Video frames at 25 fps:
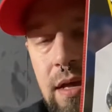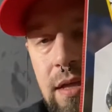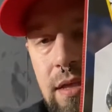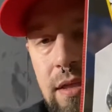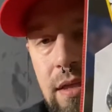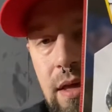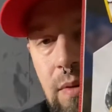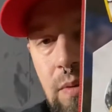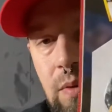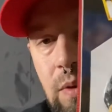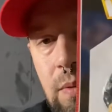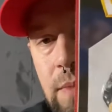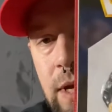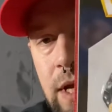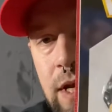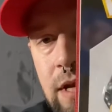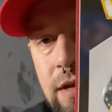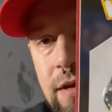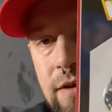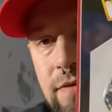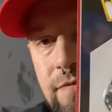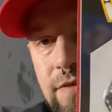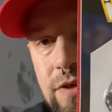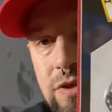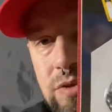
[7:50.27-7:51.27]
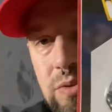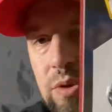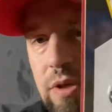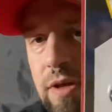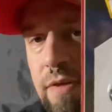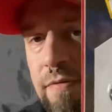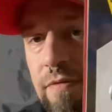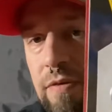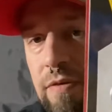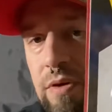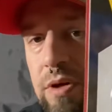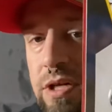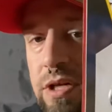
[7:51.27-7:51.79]
that were made individually
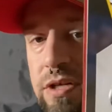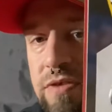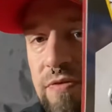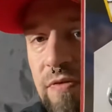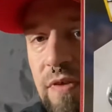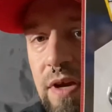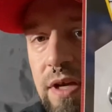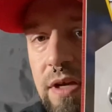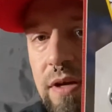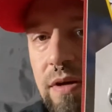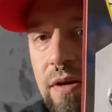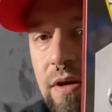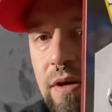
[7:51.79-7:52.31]
for each figure,